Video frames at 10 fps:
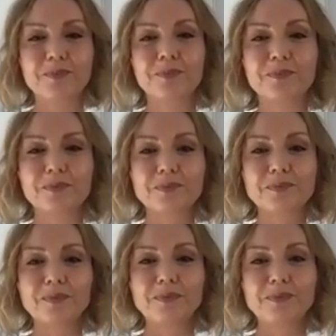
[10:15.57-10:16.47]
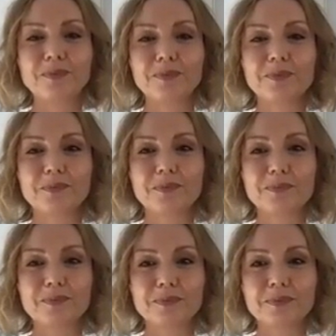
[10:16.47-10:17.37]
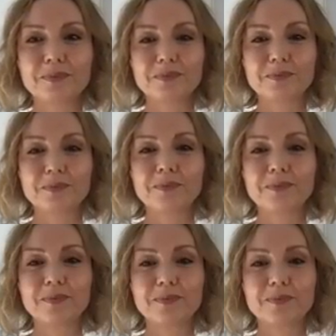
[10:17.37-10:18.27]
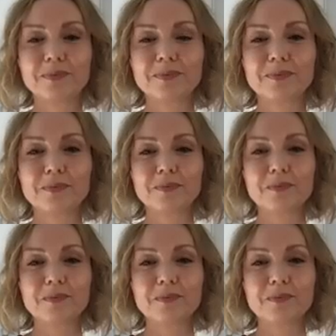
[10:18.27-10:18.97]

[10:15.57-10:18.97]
(not speaking)